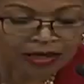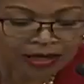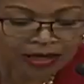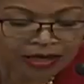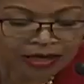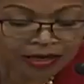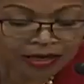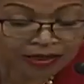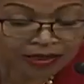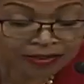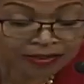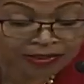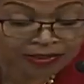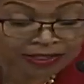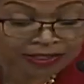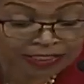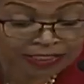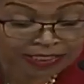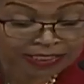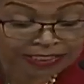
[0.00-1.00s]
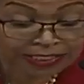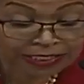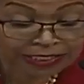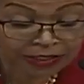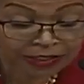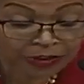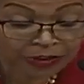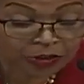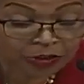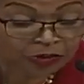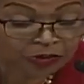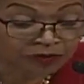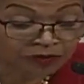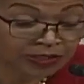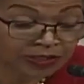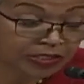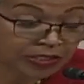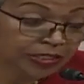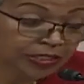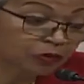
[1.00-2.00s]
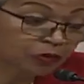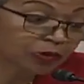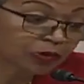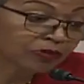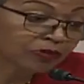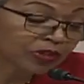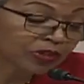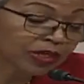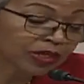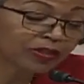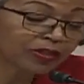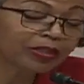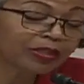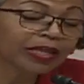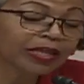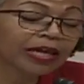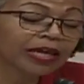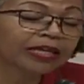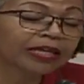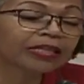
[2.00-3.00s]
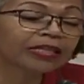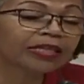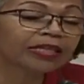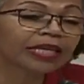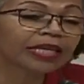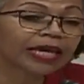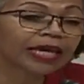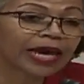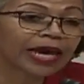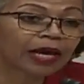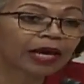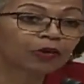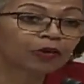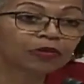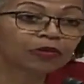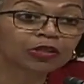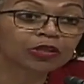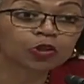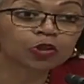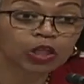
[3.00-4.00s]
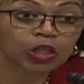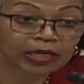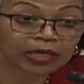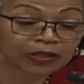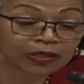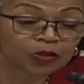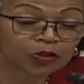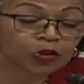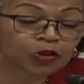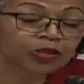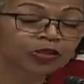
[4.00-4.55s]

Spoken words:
The surveys that we've done that lay out the challenges.